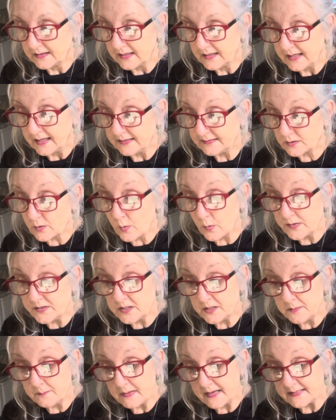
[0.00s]
is going
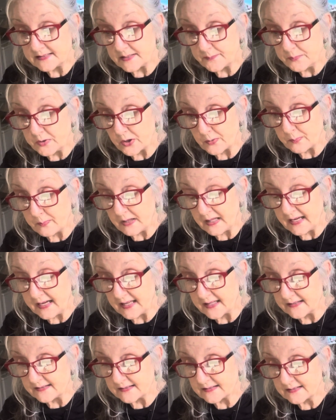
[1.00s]
to mess up your
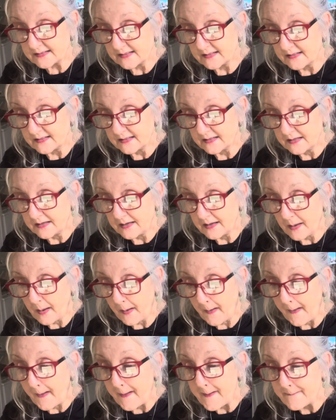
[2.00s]
plans,
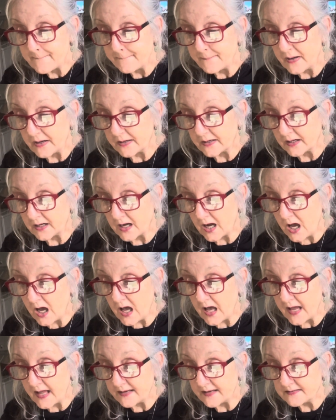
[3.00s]
but
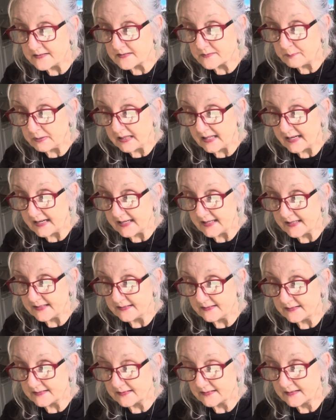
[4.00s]
God's
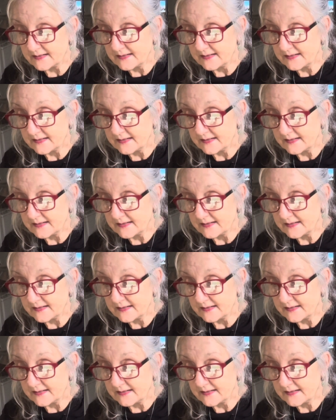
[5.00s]
plans